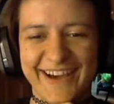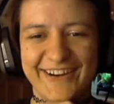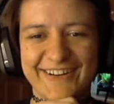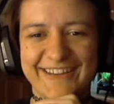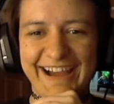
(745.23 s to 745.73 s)

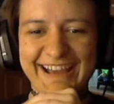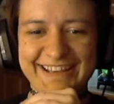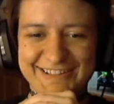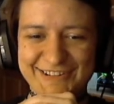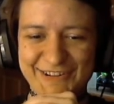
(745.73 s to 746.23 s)
Oh,
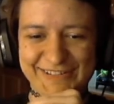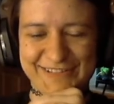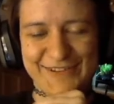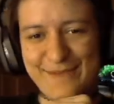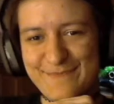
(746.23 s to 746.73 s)
guys, you
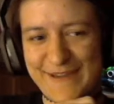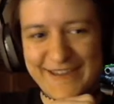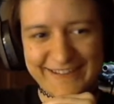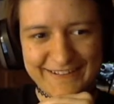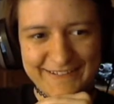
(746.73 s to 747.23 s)
know which one I'm
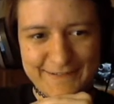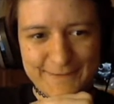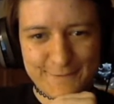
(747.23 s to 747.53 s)
picking.